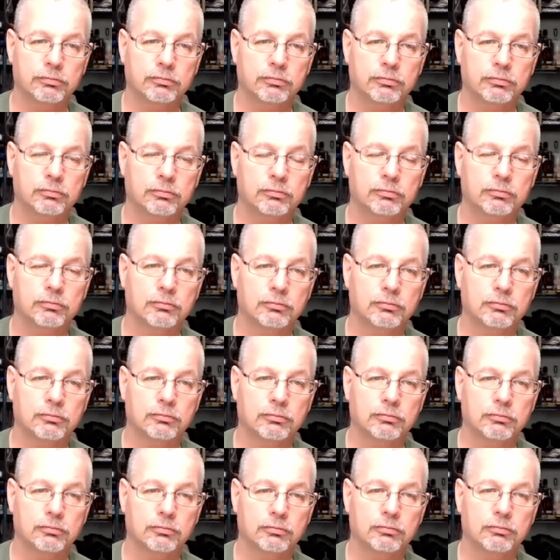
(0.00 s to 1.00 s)

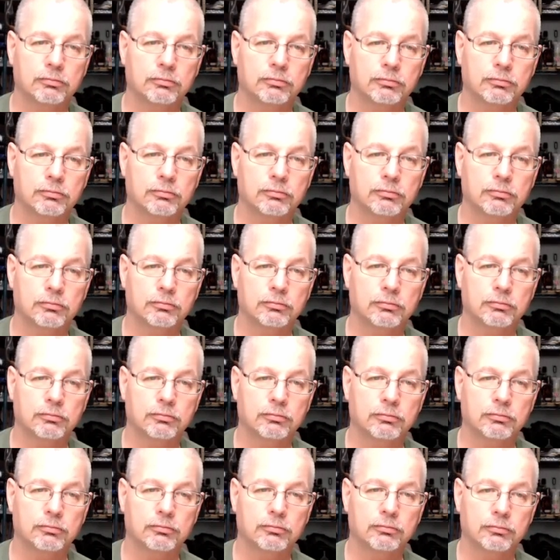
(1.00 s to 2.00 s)

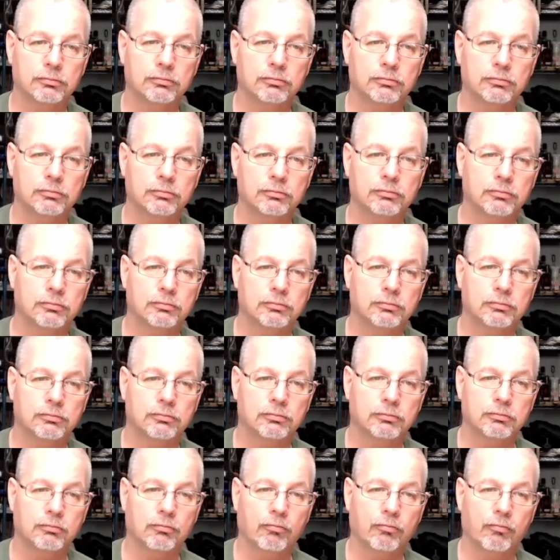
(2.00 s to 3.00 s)

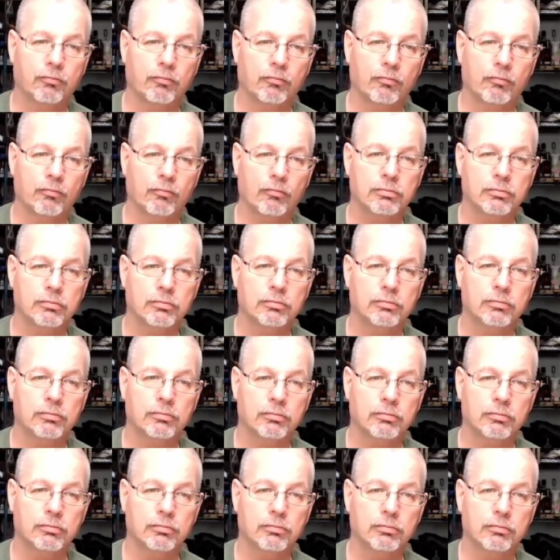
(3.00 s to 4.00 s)

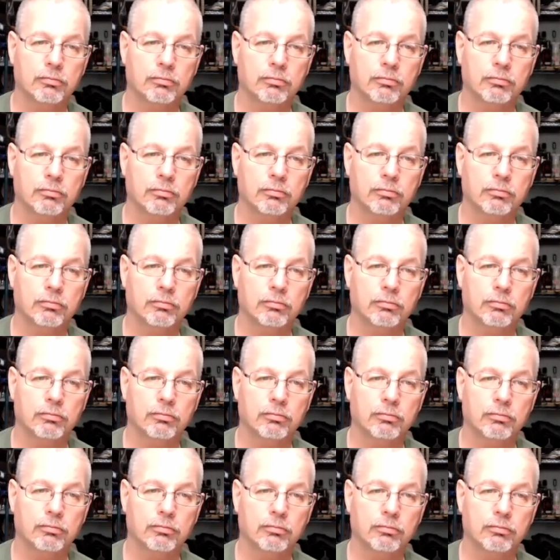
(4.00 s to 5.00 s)

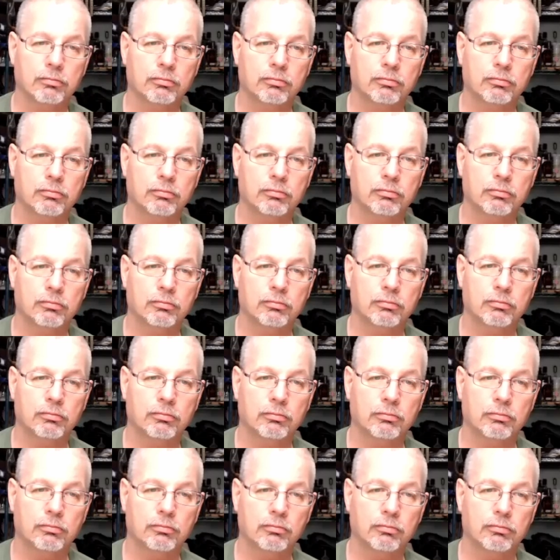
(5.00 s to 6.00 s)

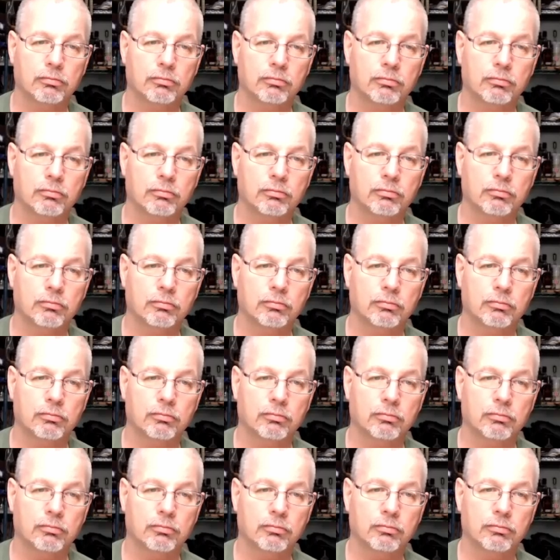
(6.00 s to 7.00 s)

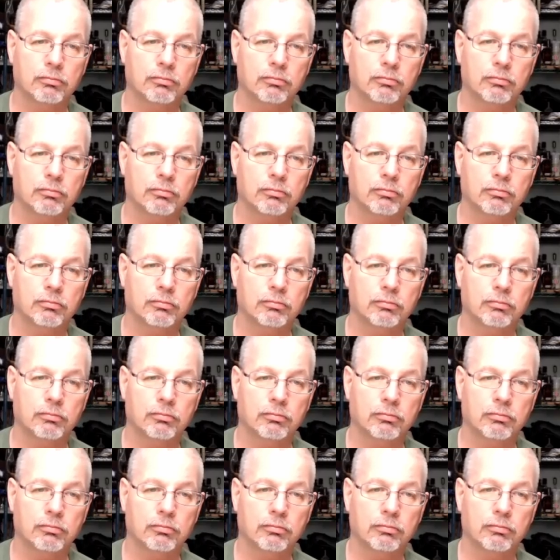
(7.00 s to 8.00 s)
(not speaking)